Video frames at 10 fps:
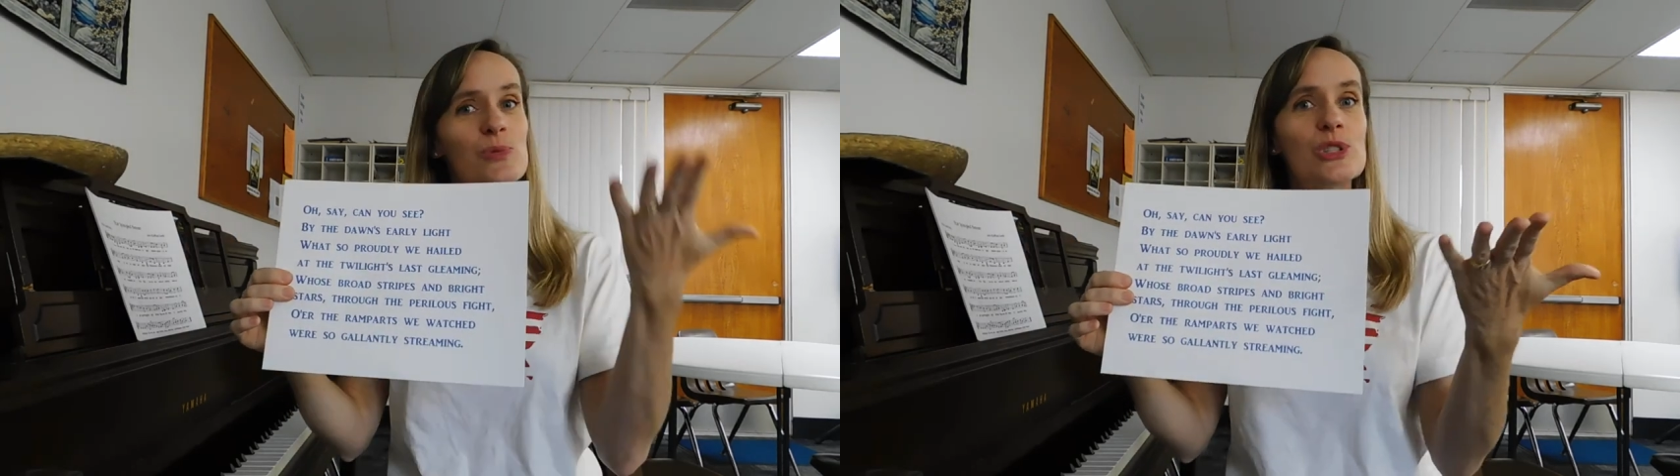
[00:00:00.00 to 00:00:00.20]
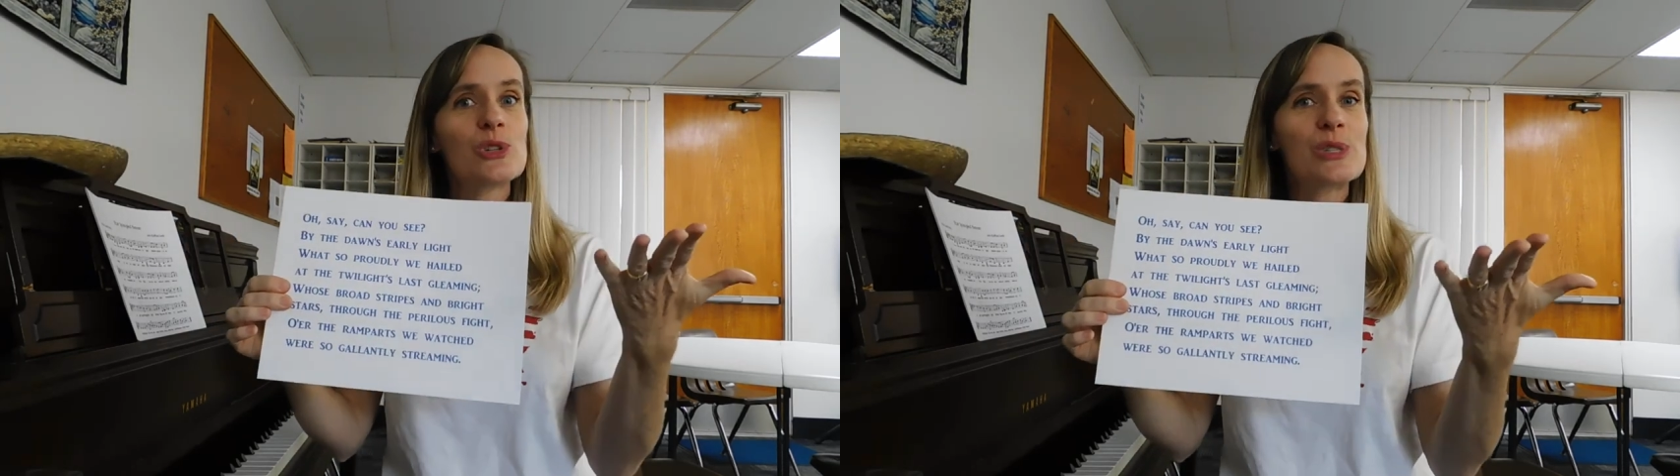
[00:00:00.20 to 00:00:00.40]

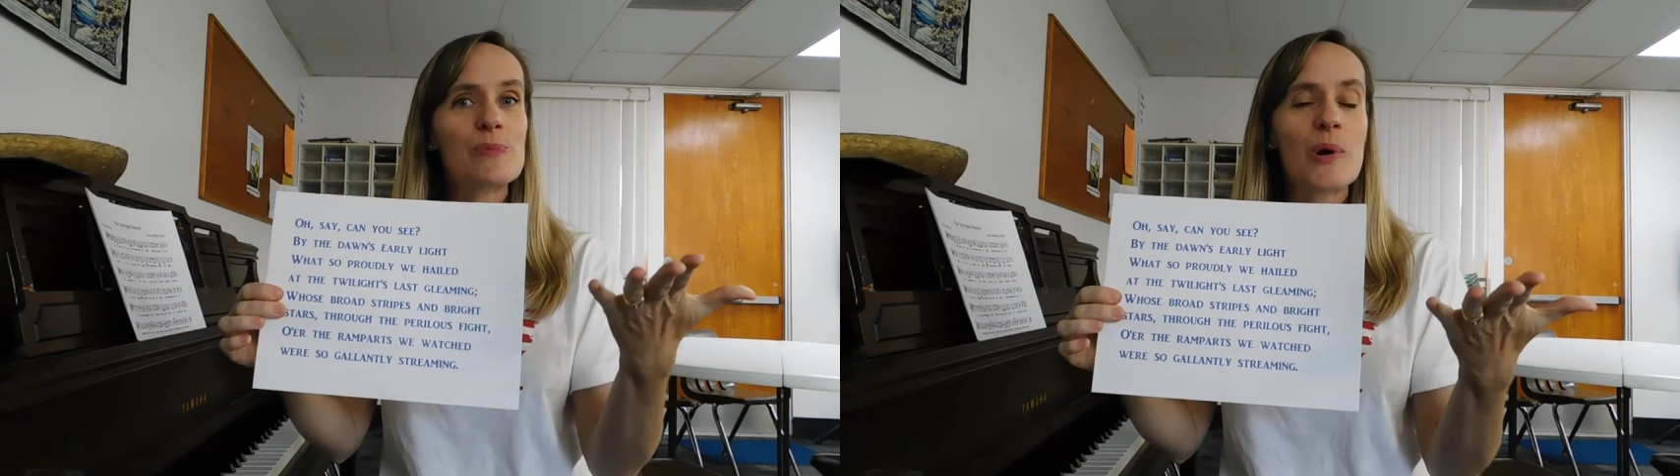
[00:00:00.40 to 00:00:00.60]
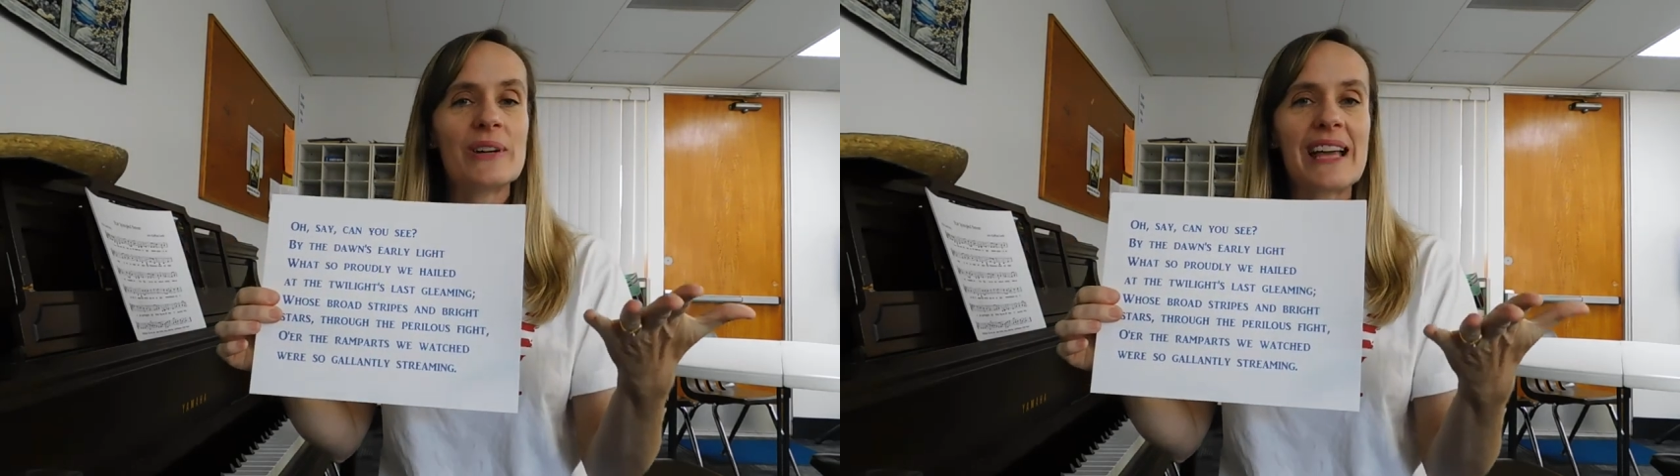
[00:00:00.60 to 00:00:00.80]
We'll do some
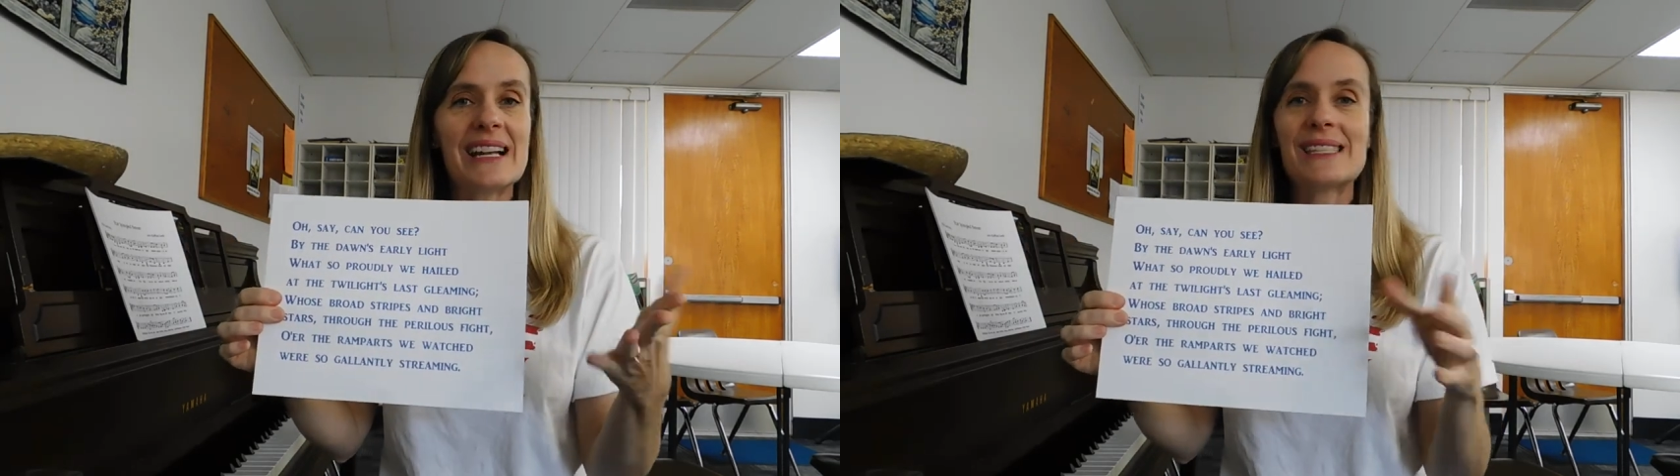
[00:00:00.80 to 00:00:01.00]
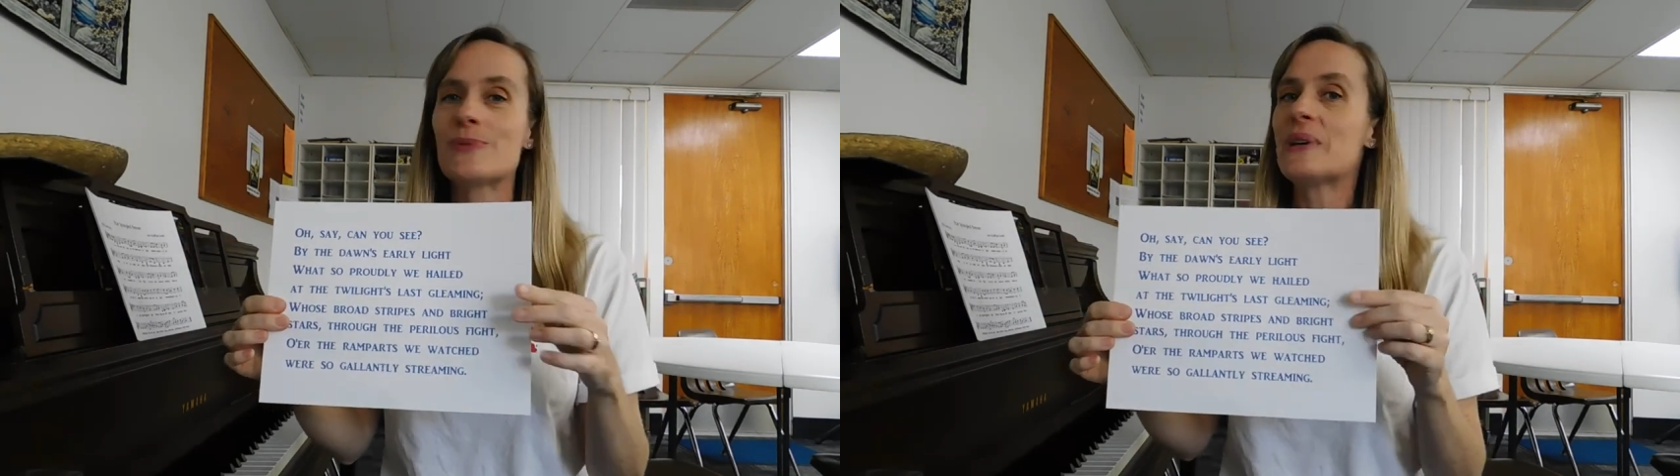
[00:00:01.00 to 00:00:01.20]
more
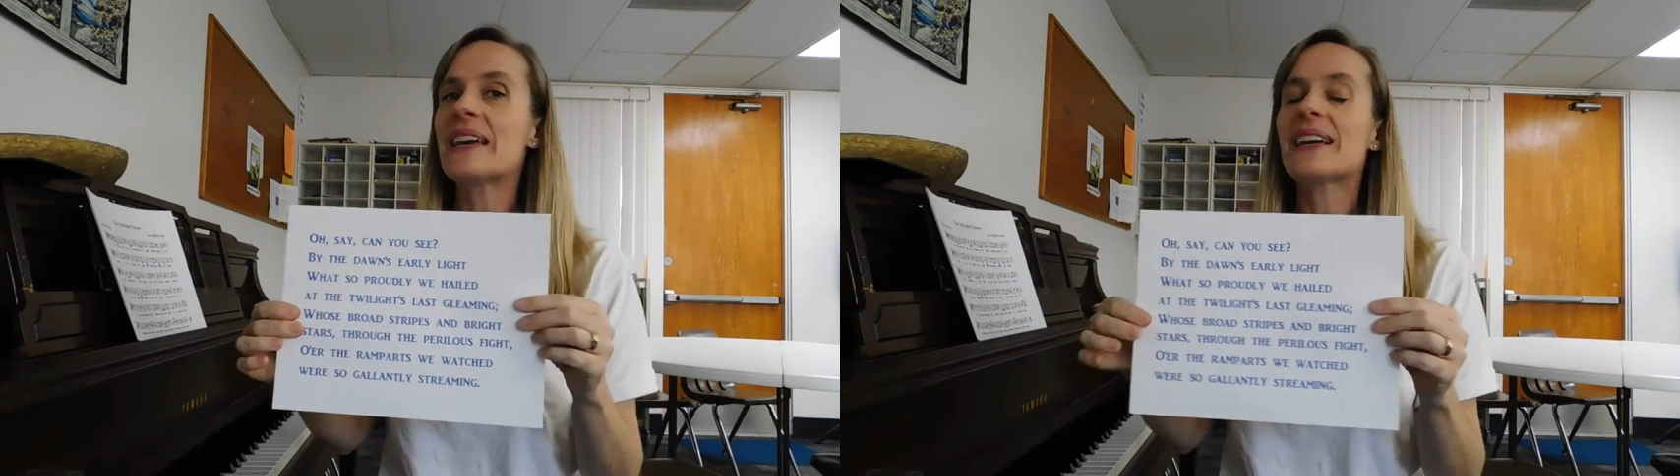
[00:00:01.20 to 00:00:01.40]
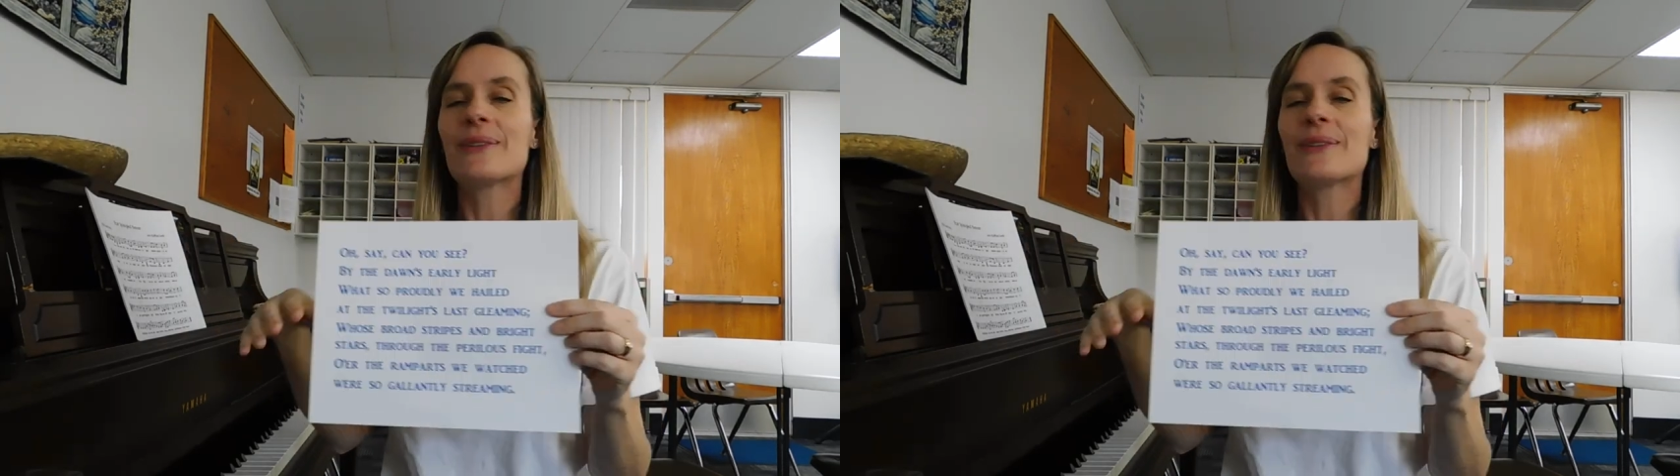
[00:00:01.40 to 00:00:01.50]
next week.